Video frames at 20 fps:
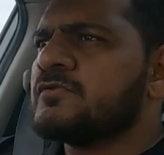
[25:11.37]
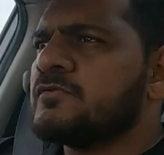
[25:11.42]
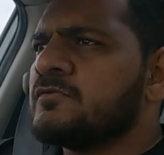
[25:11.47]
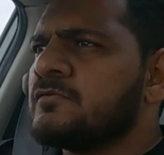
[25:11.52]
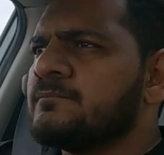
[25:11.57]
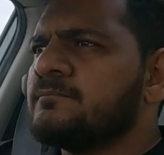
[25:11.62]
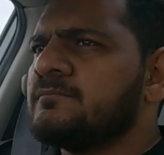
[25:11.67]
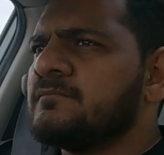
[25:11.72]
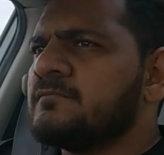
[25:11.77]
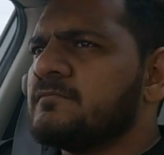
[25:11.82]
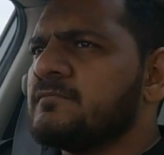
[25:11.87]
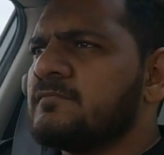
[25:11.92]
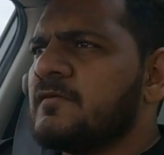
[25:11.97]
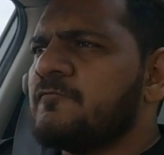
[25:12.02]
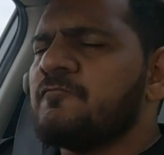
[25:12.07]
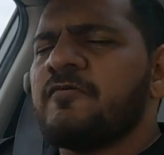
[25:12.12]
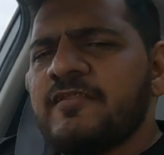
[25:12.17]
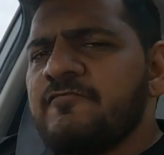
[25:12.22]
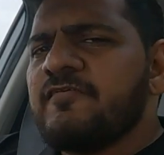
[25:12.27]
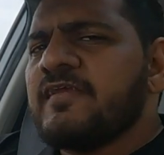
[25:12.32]
So
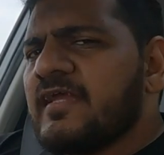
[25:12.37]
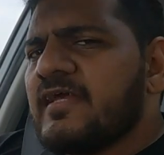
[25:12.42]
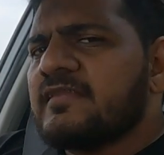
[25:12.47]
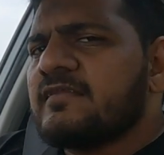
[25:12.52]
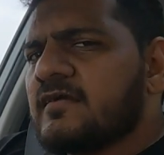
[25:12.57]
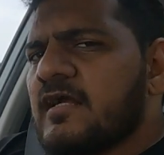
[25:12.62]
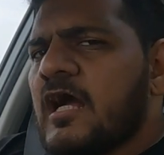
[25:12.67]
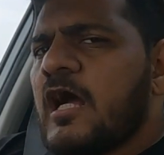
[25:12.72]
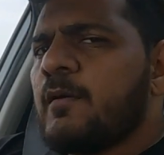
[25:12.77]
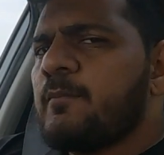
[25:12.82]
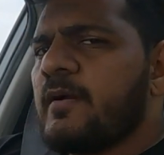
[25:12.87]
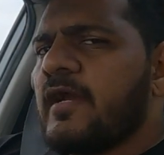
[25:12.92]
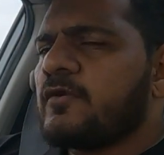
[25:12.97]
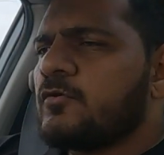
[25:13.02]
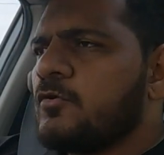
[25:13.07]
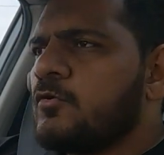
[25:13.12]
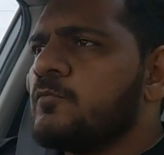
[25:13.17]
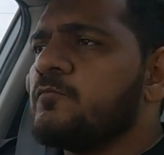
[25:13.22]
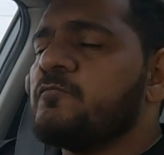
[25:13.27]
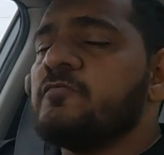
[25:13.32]
when we get the car back
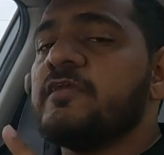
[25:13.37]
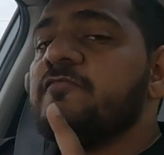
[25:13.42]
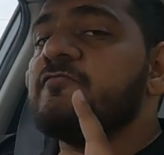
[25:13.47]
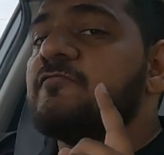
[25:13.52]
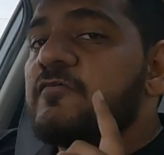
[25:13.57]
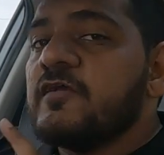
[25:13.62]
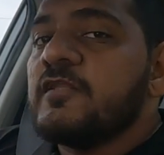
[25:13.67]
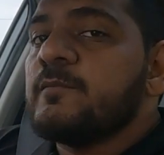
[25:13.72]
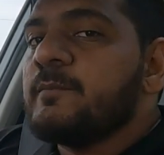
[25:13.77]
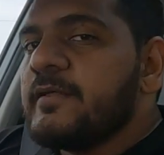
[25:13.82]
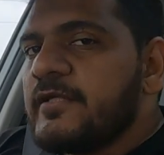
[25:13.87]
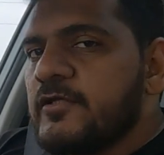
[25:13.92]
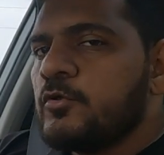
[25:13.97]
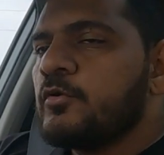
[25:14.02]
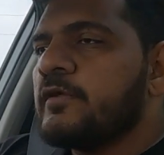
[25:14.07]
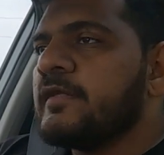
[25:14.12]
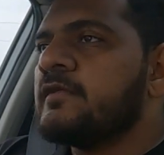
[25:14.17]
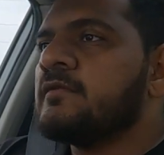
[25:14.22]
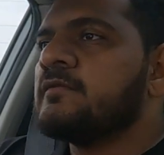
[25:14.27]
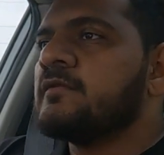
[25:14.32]
home, we will be
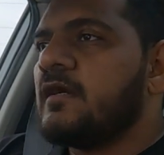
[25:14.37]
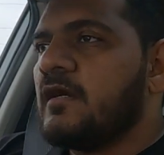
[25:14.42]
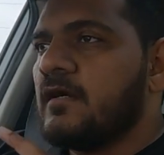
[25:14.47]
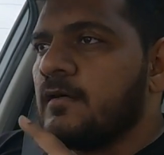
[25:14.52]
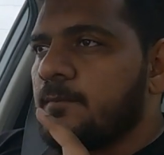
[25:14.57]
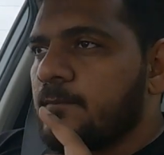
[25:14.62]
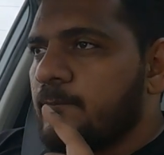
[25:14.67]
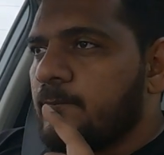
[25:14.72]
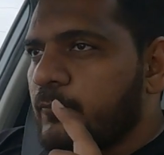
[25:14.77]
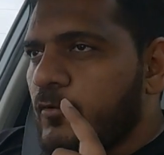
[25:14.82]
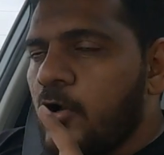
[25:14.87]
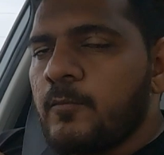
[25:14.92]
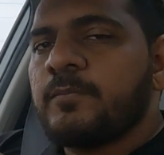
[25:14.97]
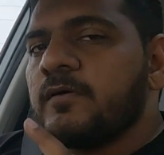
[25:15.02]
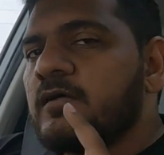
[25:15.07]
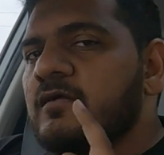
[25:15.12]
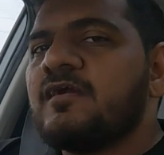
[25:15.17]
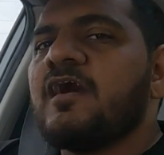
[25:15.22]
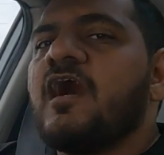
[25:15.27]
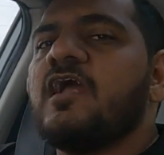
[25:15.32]
doing a
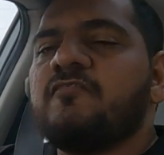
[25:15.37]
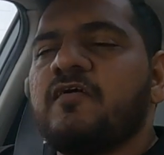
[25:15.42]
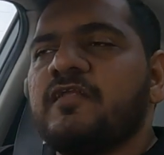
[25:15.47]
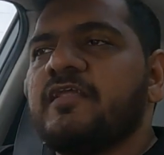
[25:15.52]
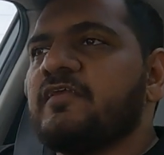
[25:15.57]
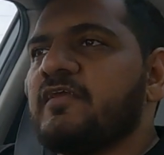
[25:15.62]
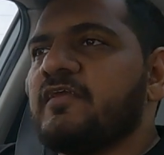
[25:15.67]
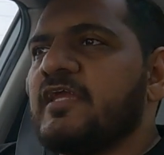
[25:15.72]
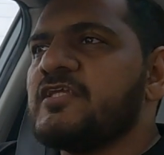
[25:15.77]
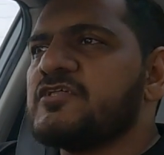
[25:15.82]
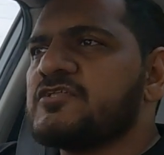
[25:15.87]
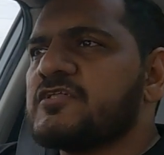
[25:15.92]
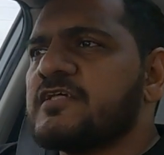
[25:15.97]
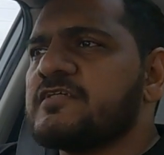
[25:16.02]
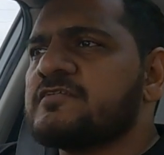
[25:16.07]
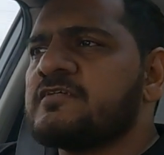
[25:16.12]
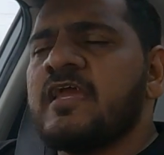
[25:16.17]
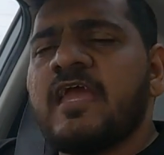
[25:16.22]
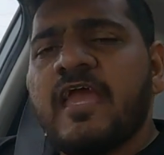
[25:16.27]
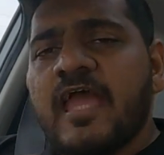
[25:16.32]
proper CarWale range
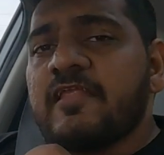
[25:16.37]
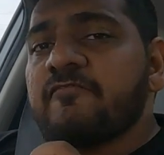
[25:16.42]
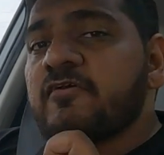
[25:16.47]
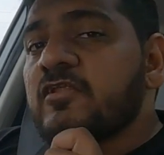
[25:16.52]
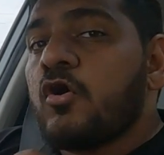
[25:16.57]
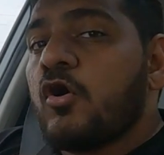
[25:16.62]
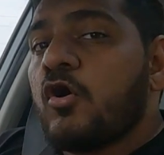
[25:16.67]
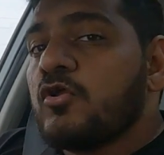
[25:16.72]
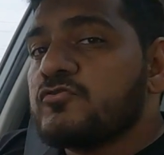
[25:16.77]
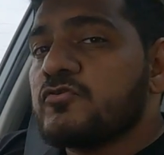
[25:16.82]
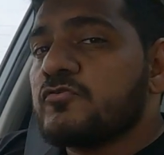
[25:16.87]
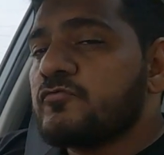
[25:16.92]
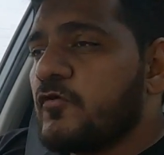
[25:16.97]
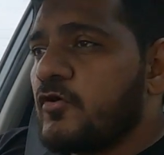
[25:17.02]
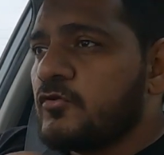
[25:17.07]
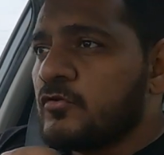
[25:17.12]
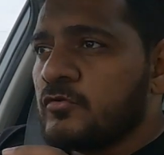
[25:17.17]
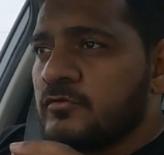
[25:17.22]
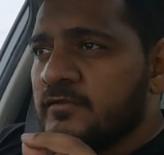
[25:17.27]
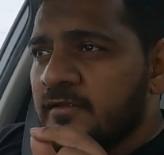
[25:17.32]
test and we'll also
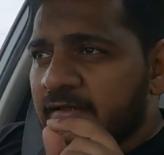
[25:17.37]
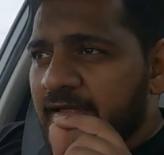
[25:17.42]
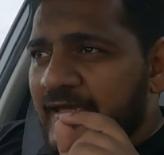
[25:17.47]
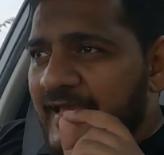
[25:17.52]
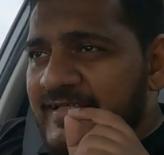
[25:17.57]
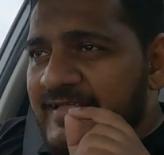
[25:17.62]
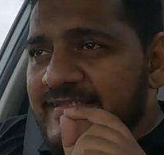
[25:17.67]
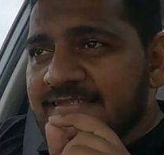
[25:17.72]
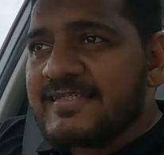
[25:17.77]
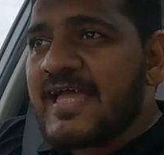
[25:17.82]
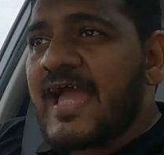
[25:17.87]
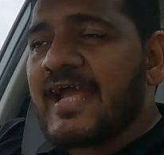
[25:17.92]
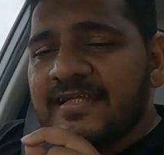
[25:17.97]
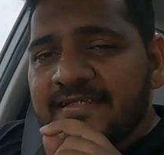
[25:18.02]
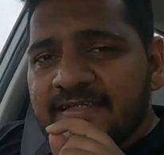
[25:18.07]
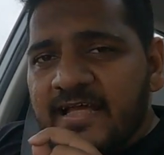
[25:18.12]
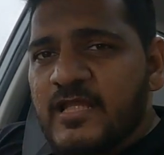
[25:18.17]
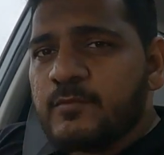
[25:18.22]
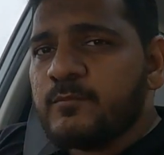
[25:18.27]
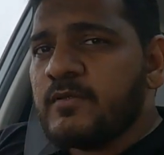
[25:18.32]
follow the
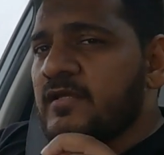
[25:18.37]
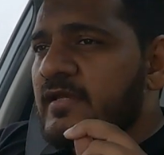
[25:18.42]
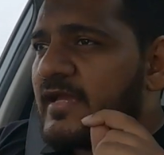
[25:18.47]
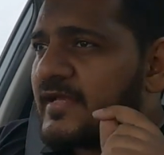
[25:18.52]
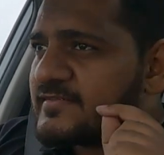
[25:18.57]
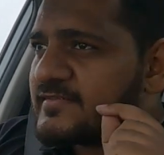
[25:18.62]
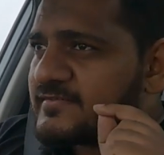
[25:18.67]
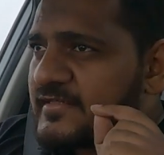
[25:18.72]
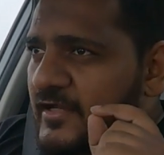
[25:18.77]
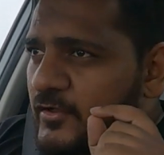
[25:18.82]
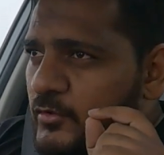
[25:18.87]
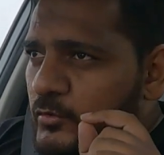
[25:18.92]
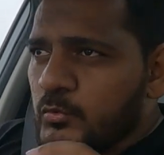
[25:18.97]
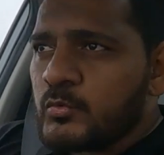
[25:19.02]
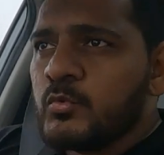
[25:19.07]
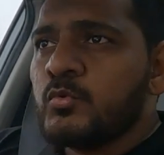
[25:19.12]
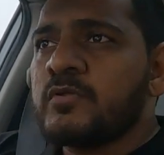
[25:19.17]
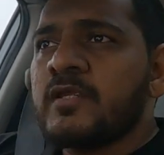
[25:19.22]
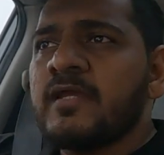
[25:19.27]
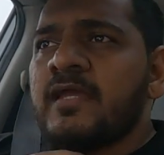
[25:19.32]
exact timing, exact
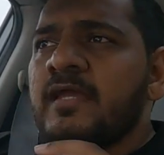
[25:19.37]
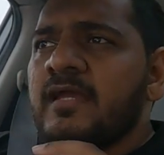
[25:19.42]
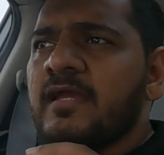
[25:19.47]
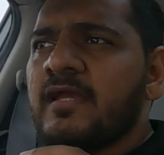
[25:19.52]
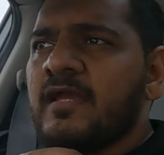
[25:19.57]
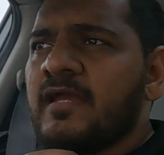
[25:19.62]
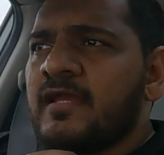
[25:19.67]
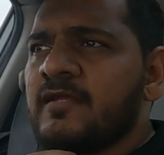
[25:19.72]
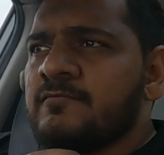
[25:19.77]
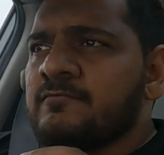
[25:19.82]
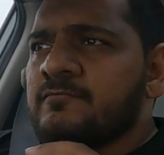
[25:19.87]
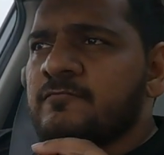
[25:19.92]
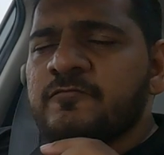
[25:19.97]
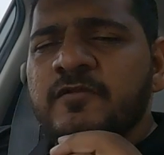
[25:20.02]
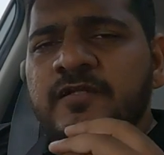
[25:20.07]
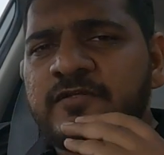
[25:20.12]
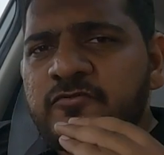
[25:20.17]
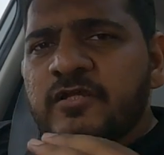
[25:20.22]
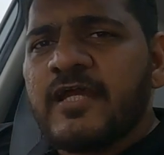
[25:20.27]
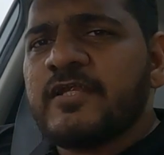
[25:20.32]
route and
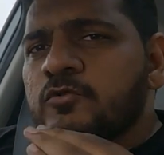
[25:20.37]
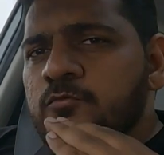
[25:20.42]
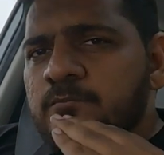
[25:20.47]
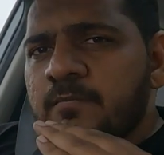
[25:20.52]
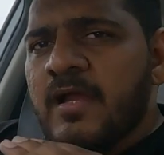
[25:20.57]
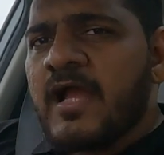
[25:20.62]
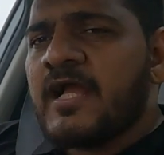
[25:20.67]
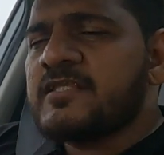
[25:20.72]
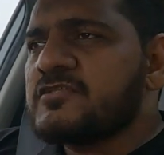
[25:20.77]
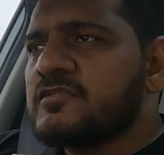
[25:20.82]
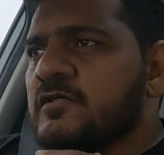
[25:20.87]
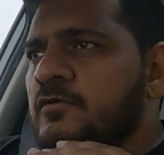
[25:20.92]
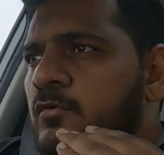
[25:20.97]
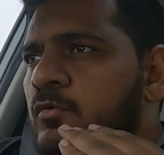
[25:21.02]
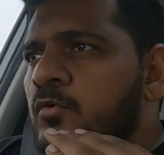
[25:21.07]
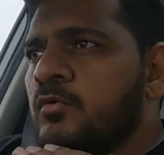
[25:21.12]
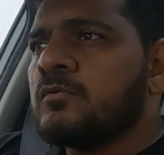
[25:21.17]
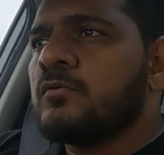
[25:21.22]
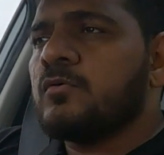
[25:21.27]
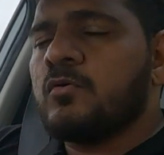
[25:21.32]
we'll try to match the
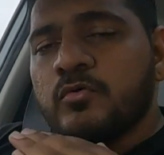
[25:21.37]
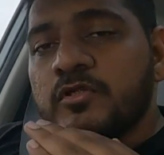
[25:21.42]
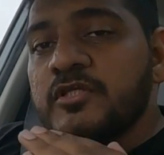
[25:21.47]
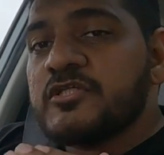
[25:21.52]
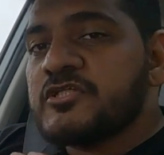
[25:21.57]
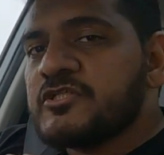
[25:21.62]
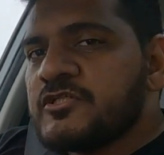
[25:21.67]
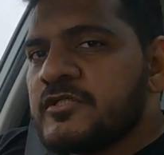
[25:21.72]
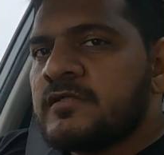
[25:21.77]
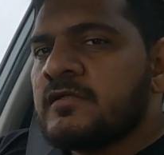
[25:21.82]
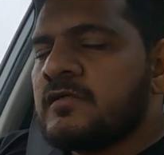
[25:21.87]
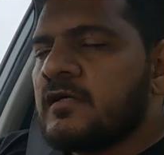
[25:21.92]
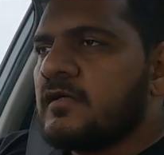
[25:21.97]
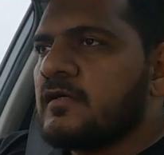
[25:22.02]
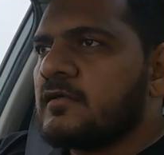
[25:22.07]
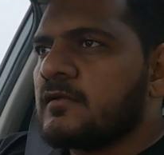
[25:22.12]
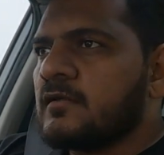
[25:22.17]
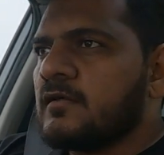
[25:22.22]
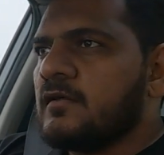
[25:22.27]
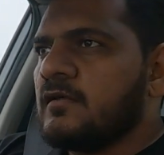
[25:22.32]

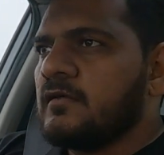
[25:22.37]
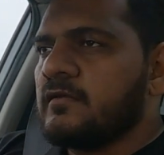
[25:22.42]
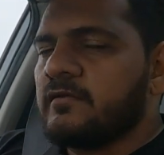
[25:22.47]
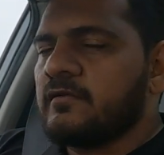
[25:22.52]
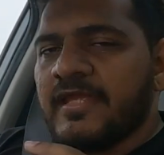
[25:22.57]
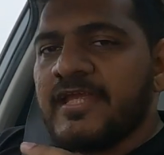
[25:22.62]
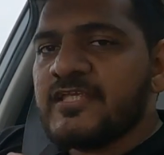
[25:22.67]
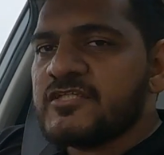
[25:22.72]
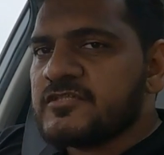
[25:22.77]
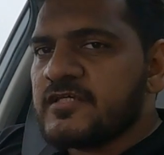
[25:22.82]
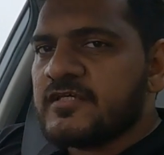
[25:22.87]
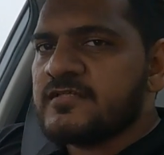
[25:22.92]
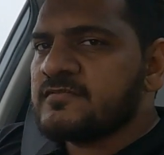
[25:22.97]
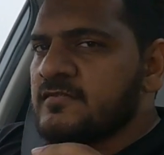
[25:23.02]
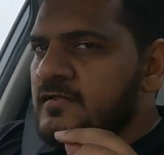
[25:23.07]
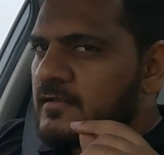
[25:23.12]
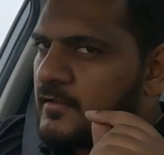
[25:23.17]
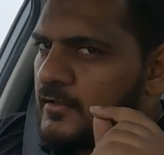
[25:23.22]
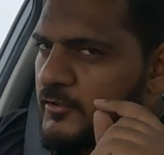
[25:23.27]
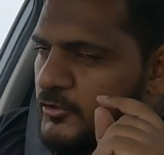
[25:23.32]
original uh, uh, range
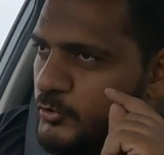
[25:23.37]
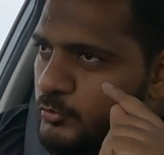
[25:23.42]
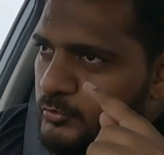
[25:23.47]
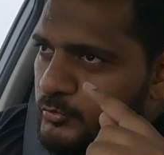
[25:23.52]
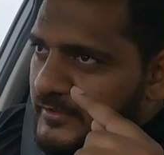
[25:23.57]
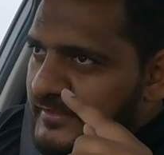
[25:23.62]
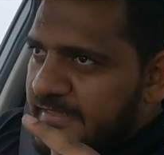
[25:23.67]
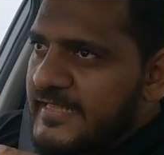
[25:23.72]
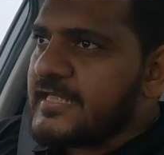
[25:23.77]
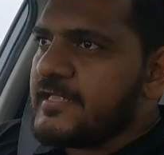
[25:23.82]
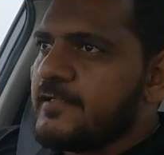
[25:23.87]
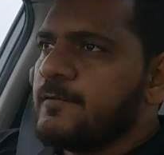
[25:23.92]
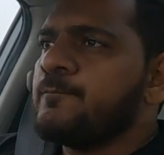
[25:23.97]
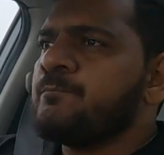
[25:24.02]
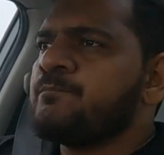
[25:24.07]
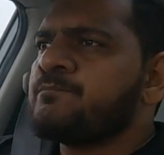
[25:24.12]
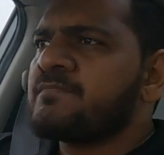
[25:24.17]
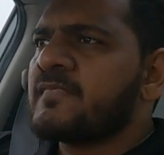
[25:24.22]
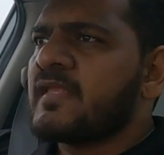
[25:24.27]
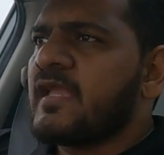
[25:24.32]
test to the T
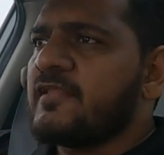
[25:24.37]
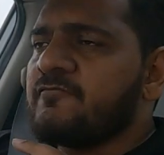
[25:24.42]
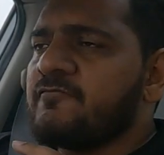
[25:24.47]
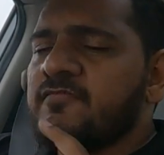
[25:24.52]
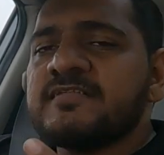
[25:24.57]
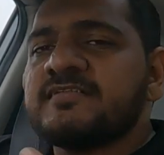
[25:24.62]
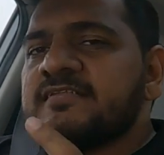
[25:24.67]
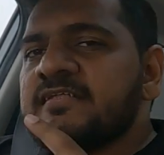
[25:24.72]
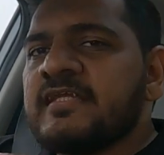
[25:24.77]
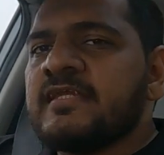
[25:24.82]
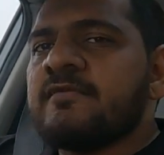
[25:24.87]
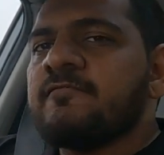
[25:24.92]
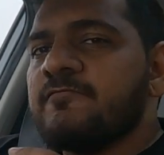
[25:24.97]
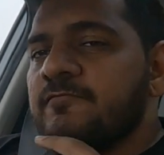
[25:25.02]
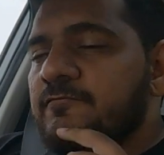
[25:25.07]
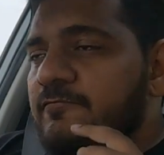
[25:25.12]
and we'll see